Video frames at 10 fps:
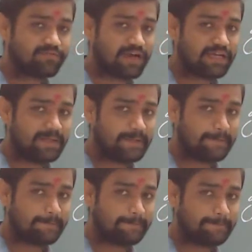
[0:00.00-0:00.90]
5.
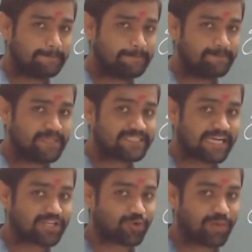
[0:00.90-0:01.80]

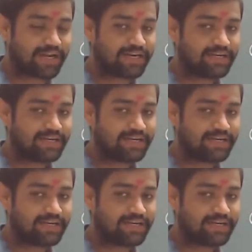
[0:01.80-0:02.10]
Sharat Kumar.